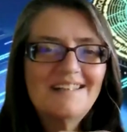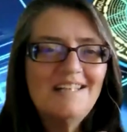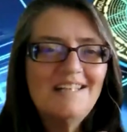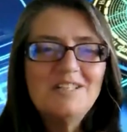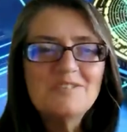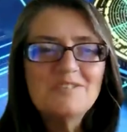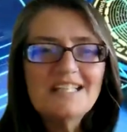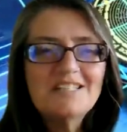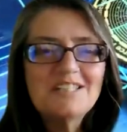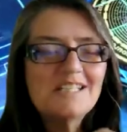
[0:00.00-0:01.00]
I don't
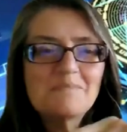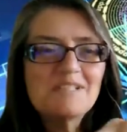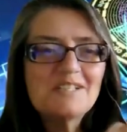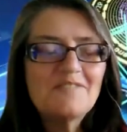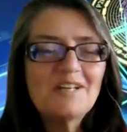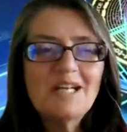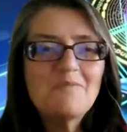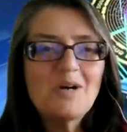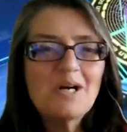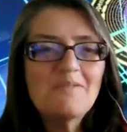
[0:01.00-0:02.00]
actually specifically
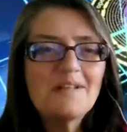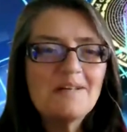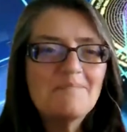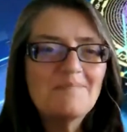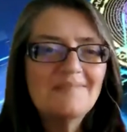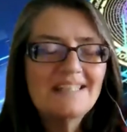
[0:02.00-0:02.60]
work with them.